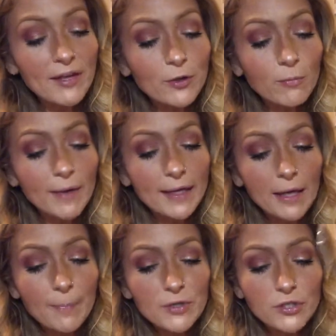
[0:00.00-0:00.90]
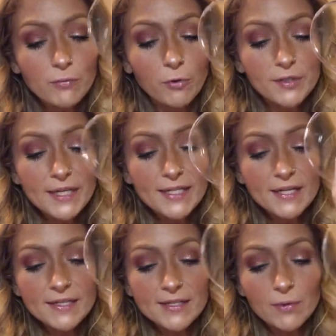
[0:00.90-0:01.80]
that your makeup should
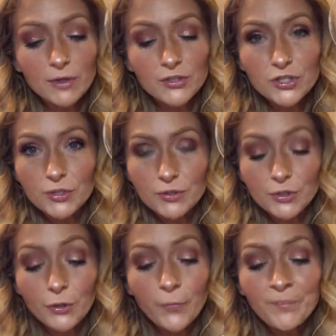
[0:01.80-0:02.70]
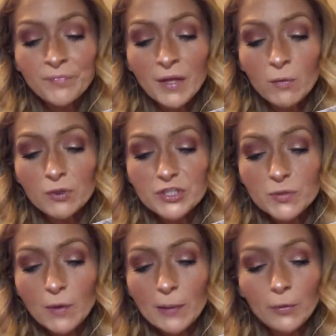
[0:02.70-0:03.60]
multitask as well as you do, which is
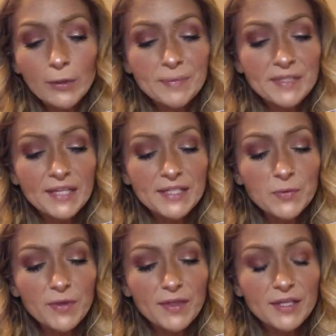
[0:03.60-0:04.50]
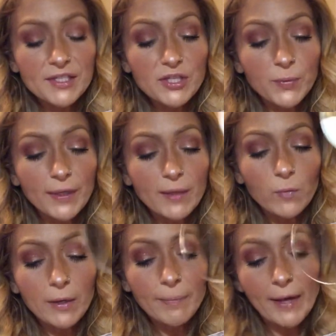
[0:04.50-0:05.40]
why we're obsessed with this three in
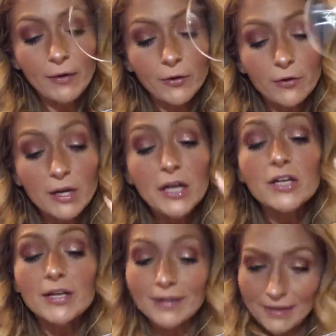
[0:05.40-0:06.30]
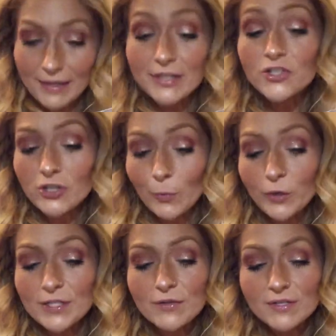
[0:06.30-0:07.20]
one powder. It is
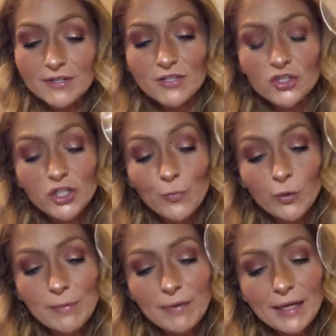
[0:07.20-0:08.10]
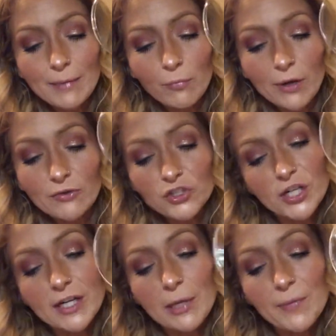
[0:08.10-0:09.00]
shimmery, so it says the shimmery medium brown
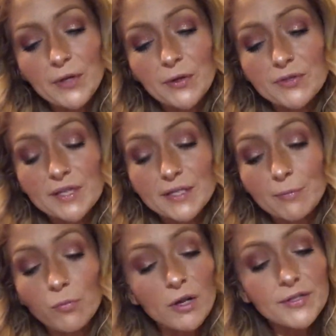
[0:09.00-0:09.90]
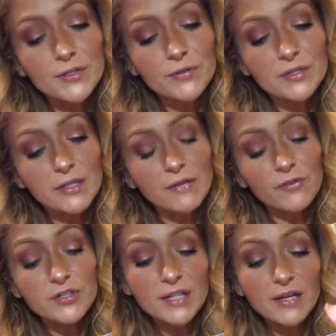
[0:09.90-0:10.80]
shade can be used as a bronzer to give your
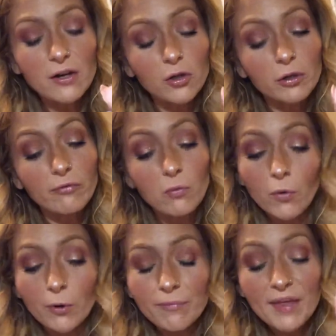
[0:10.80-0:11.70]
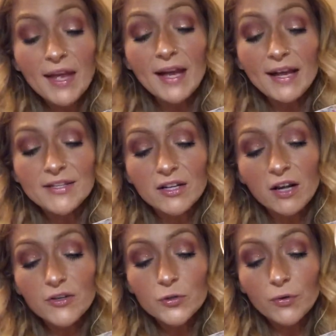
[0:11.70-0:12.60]
skin all over warmth, as a
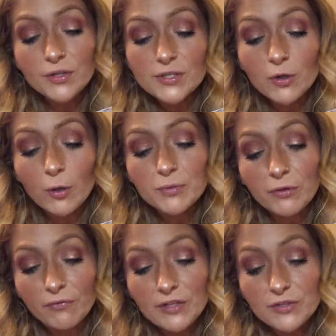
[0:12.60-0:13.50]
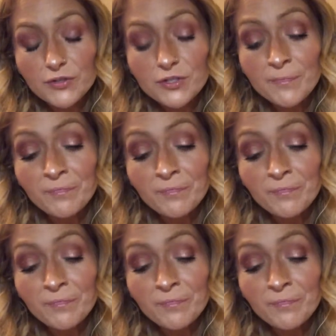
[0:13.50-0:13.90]
contour to sculpt your features,